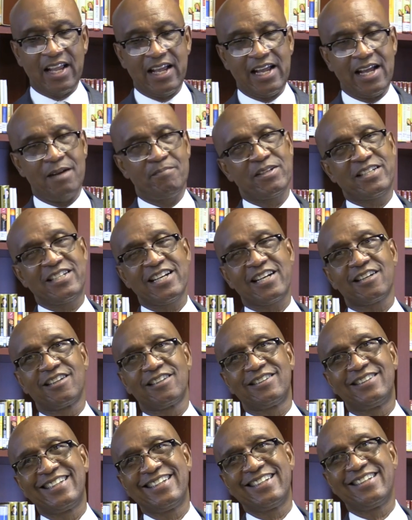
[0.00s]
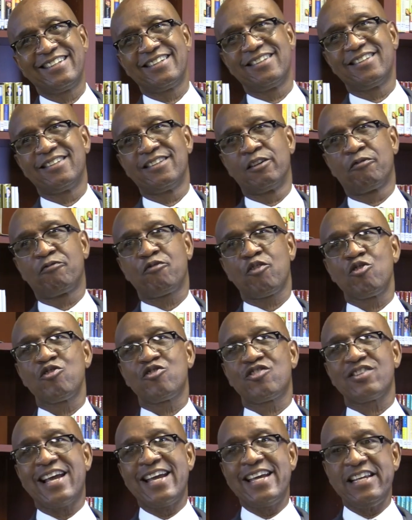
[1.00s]
in particular the
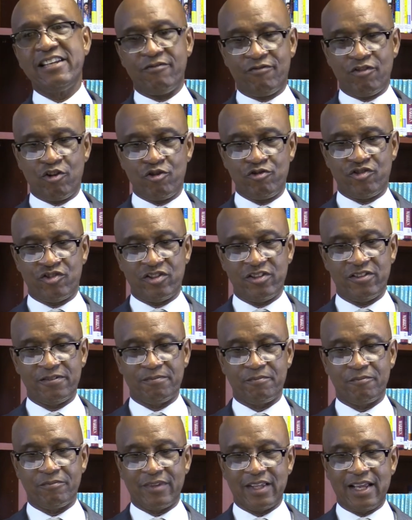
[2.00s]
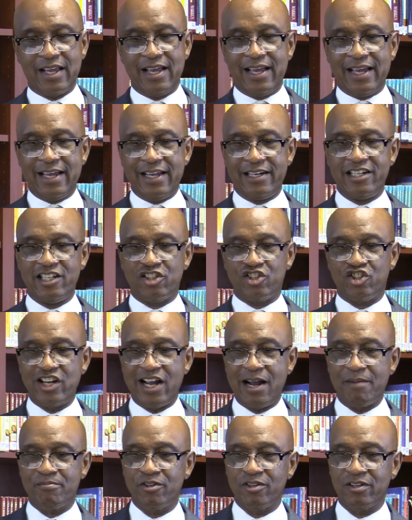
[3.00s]
first eight verses, in this
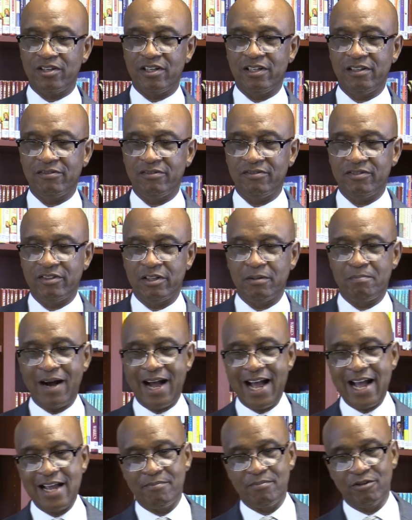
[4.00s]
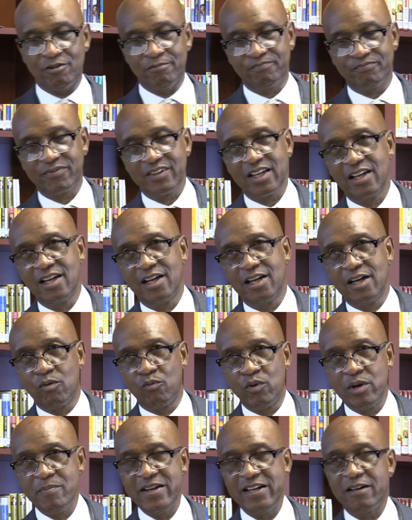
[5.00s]
chapter of the Bible,
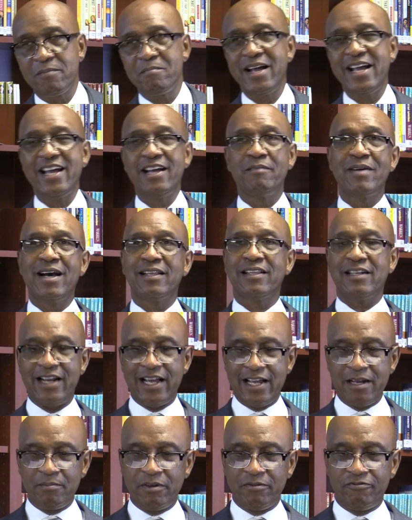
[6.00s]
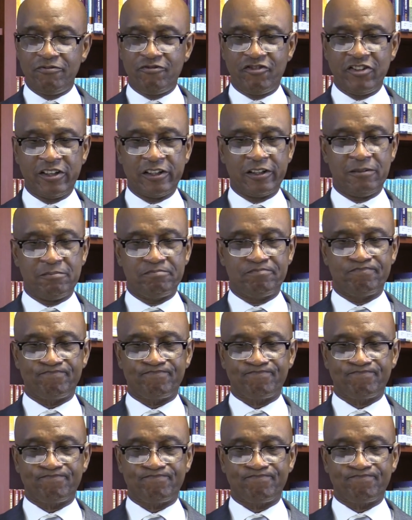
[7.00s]
we meet a man by the name of Philip.